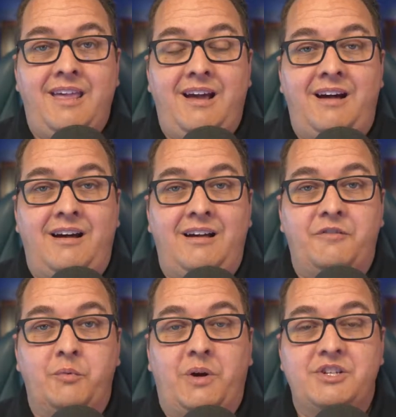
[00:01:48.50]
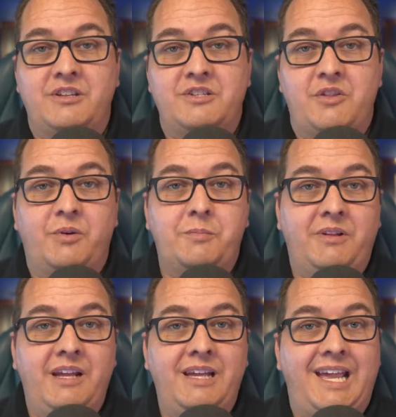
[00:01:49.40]
If you're watching this on the
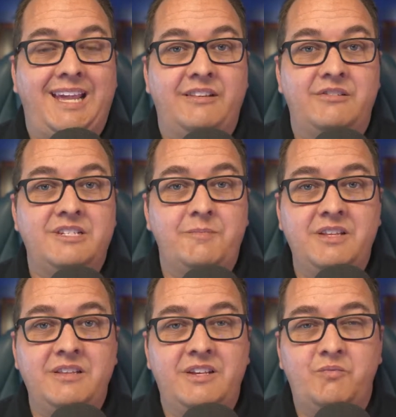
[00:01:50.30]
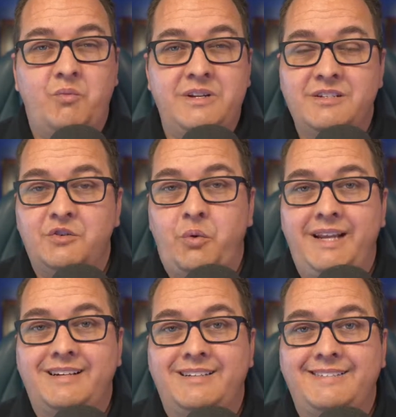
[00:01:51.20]
replay and there's something that wasn't
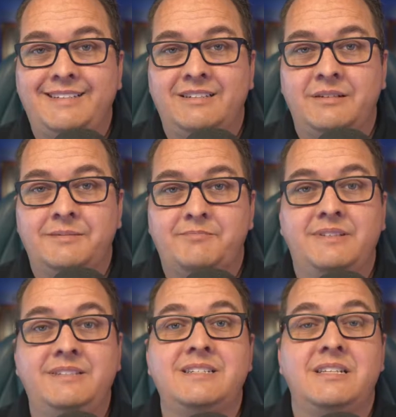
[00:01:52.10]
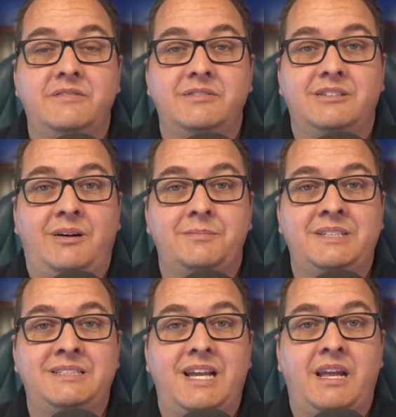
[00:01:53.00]
quite clear, please leave a
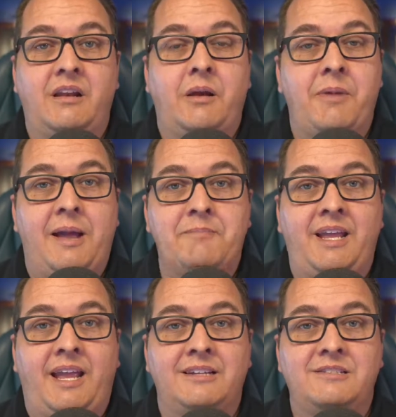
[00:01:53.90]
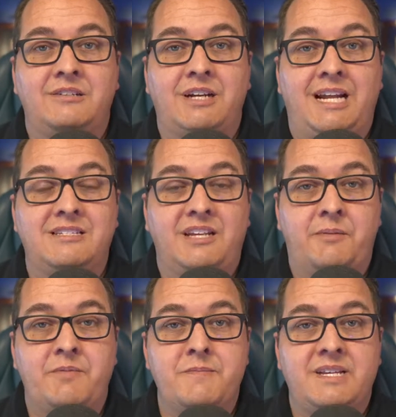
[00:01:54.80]
comment and I'm happy to answer as time
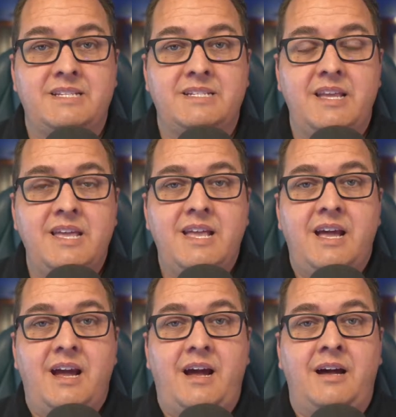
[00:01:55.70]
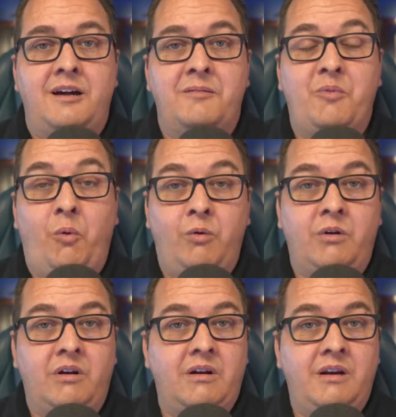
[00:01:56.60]
permits.
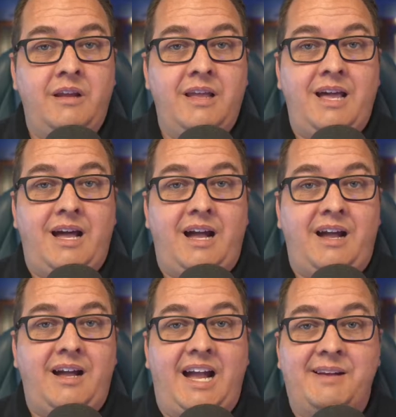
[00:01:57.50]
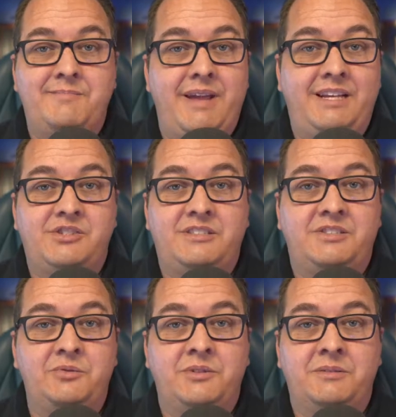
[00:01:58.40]
Or I may just
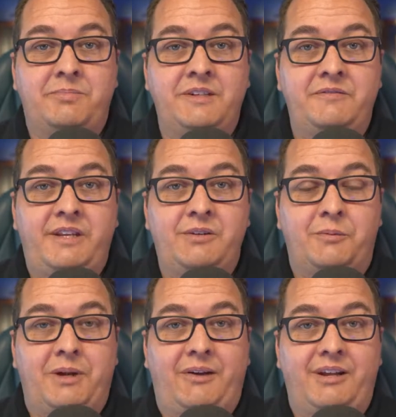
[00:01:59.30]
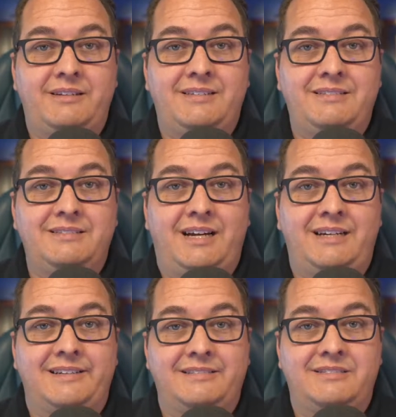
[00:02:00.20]
do a complete video about it.
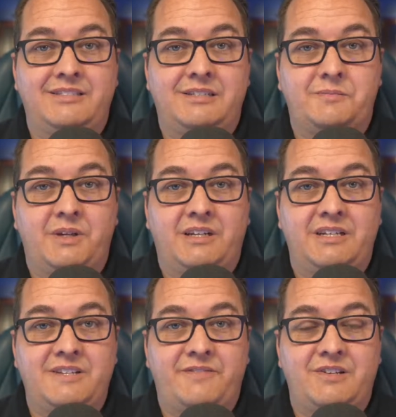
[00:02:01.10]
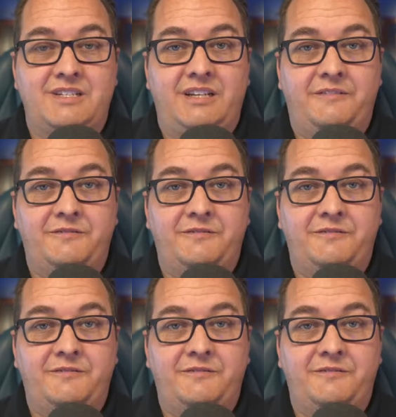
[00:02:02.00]
Just because if there's enough